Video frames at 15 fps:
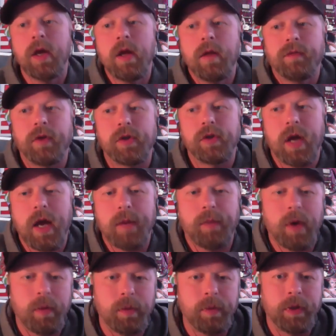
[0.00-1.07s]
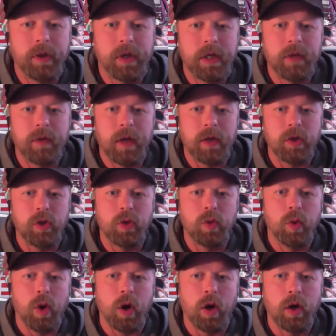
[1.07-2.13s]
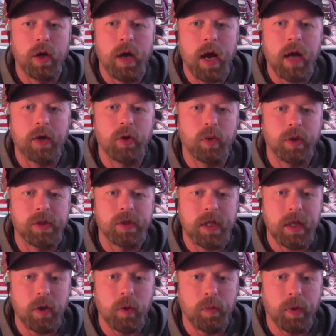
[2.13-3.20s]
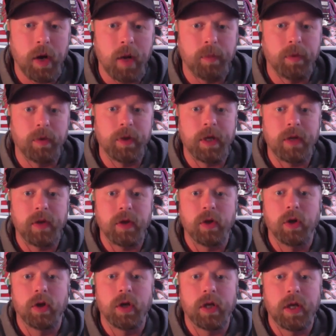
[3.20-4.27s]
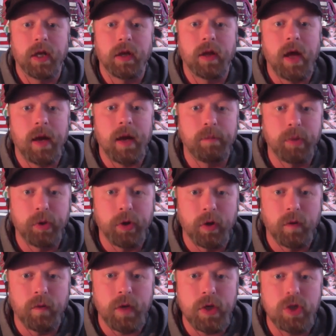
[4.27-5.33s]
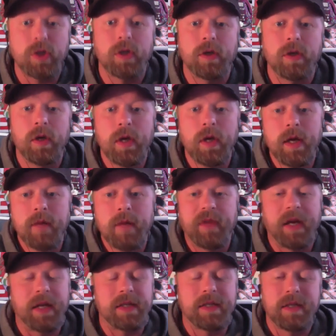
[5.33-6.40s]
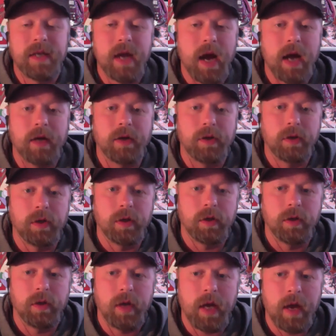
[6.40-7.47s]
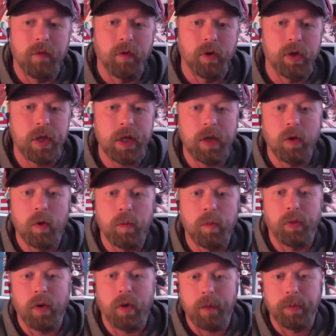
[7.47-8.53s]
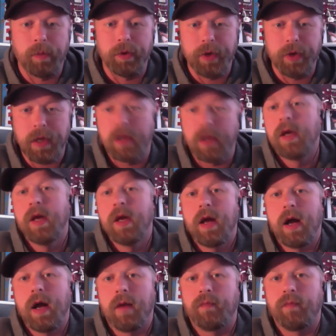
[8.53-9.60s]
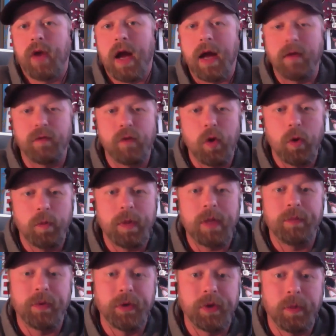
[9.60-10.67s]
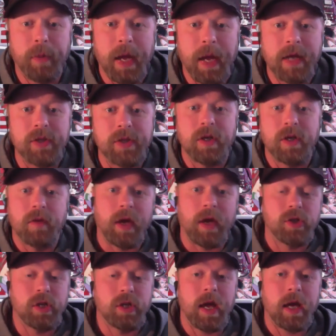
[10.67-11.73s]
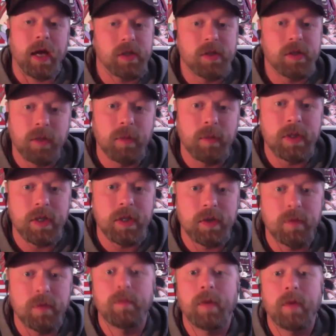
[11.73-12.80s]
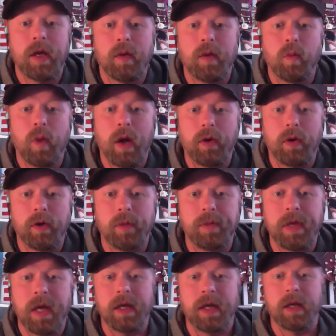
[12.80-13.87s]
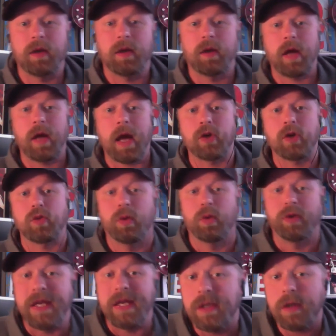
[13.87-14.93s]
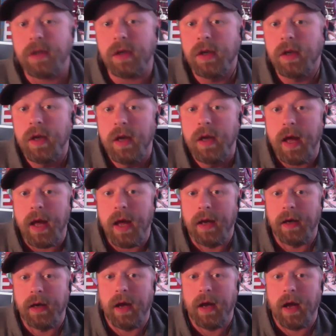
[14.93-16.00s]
there's a high probability that you are not going to heal properly, that you're going to get a lot of blurred vision, and it's not going to ever heal properly. I've known people in the past that have actually had astigmatism and wound up getting actual LASIK, and